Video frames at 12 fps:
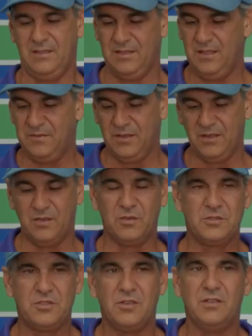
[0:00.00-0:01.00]
even an
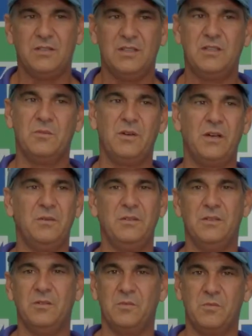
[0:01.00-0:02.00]
old shirt that you wear
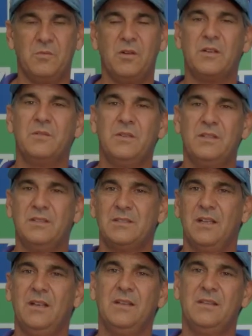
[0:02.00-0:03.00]
when you're working with this
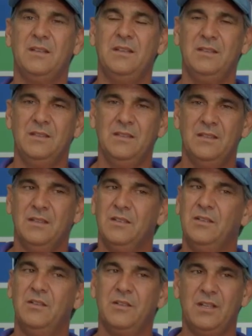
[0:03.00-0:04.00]
kind of thing,
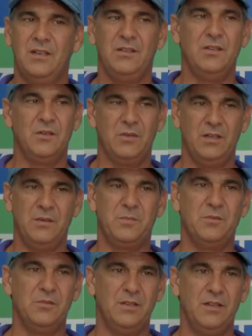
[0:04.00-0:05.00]
you don't end up
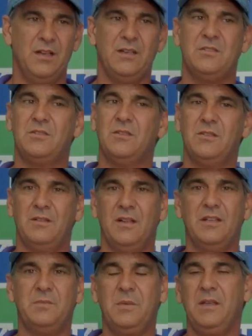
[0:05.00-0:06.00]
ruining a nice shirt,
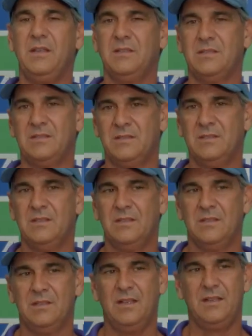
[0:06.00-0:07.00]
nice pants,
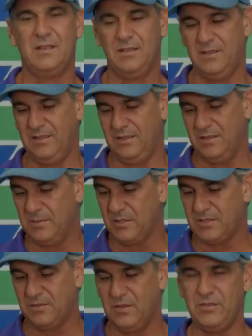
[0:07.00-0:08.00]
that kind of thing. And
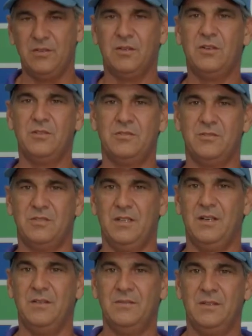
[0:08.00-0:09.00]
most of all, you don't hurt
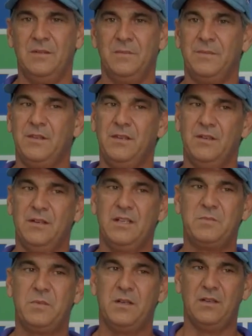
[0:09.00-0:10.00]
yourself. You know, a
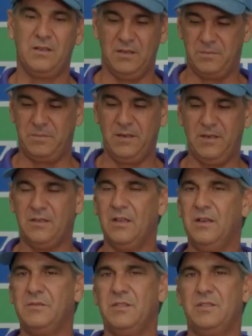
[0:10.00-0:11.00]
nice pair of
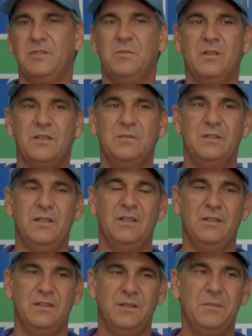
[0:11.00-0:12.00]
gloves that you're working with
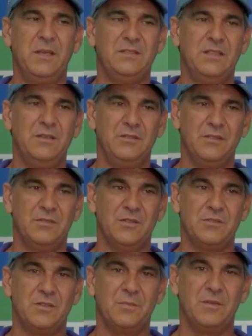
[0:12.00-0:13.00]
it, that may save you for
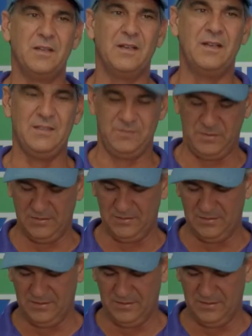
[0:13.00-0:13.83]
a trip to the hospital.